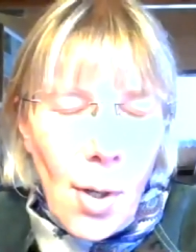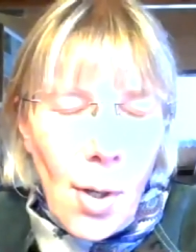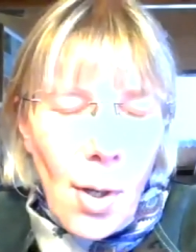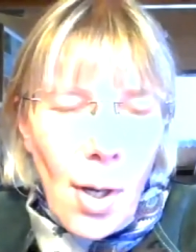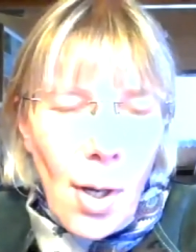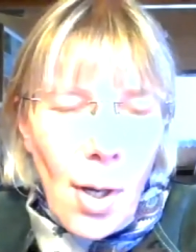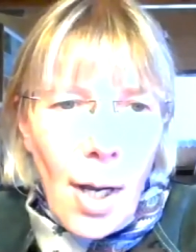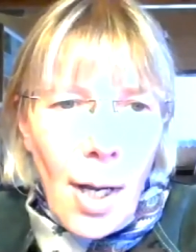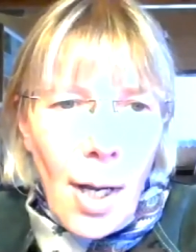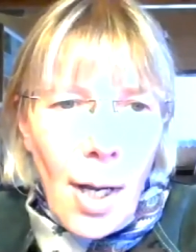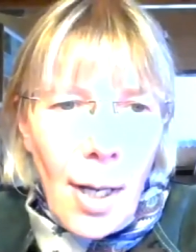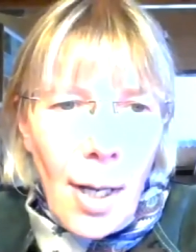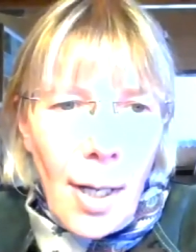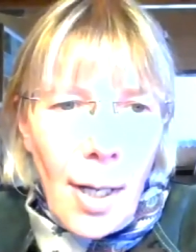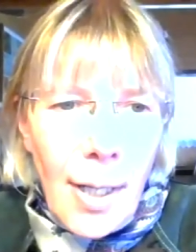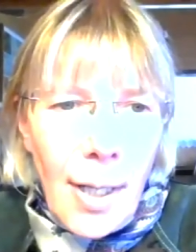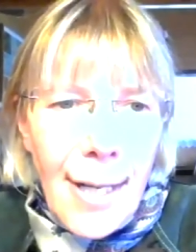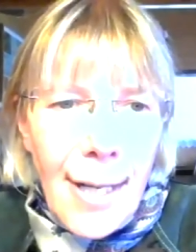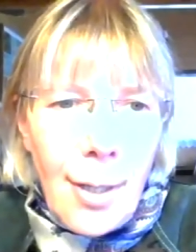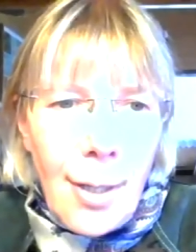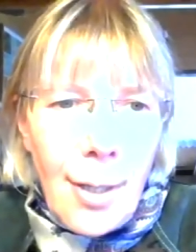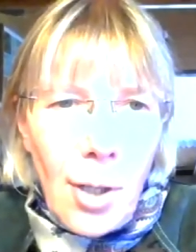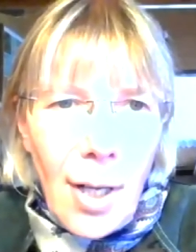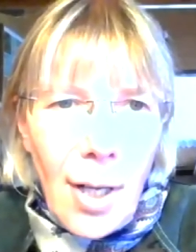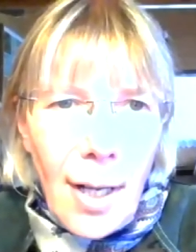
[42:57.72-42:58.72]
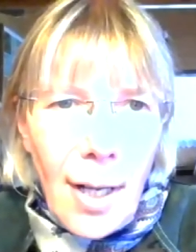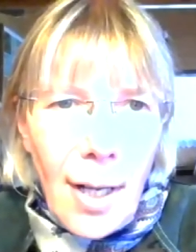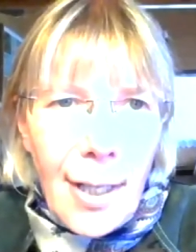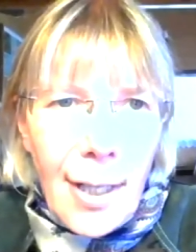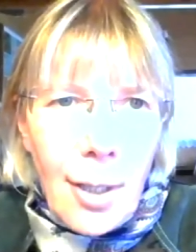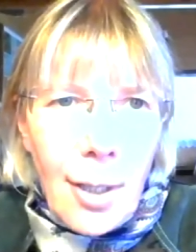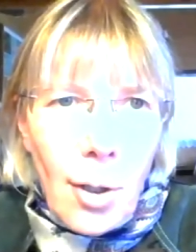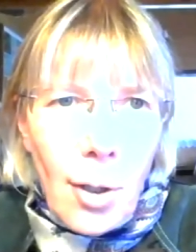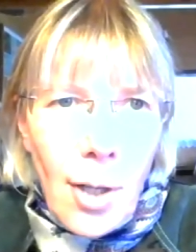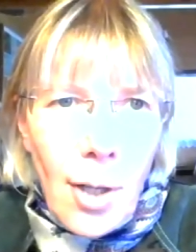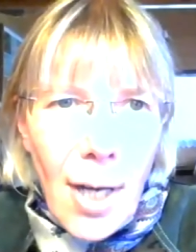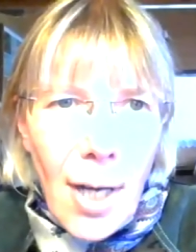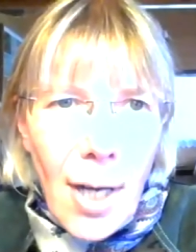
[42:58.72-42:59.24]
uh, Nicolas
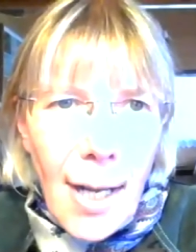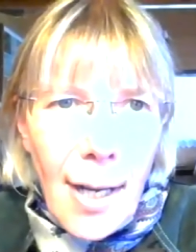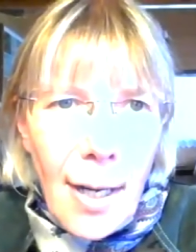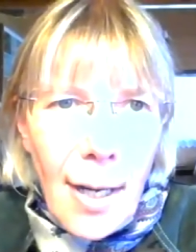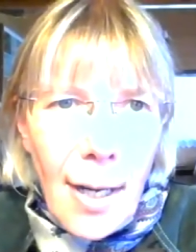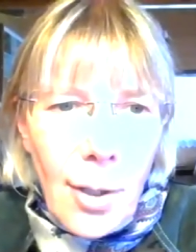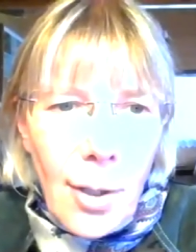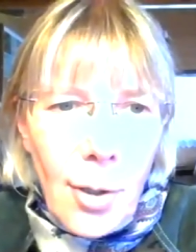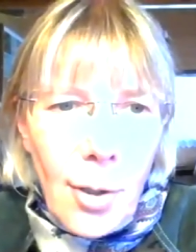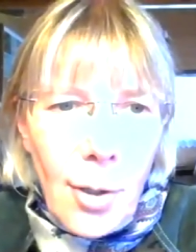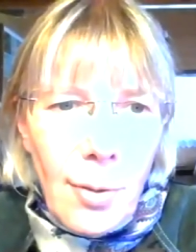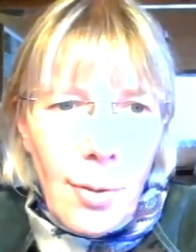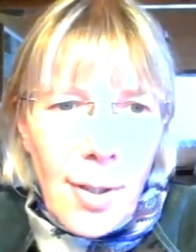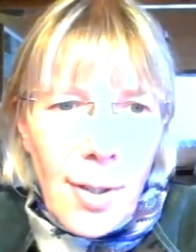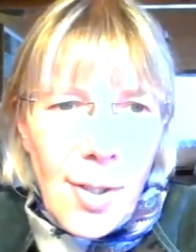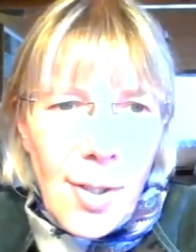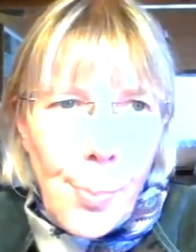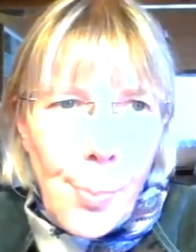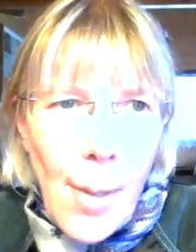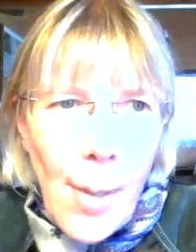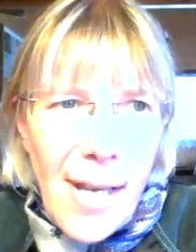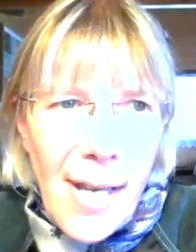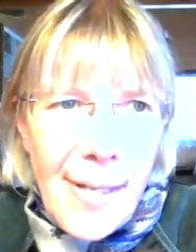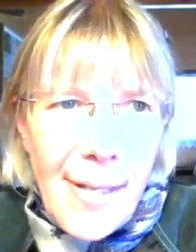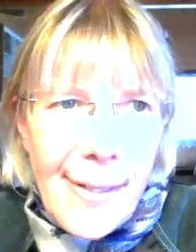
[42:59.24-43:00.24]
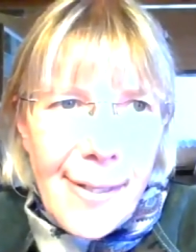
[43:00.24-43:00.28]
Gonin, who is based